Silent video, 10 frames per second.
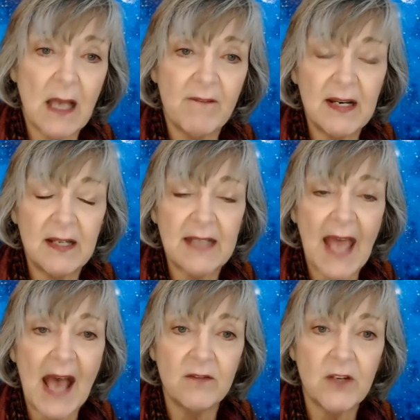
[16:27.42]
an
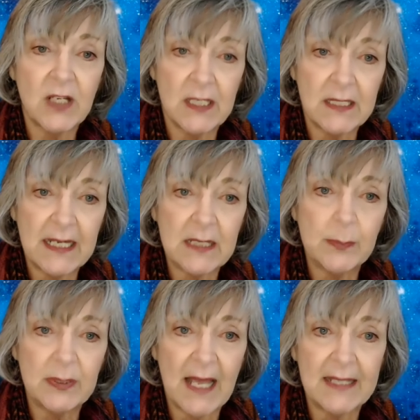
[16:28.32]
advocate in
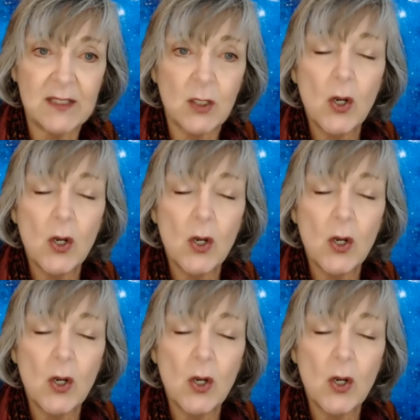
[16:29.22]
place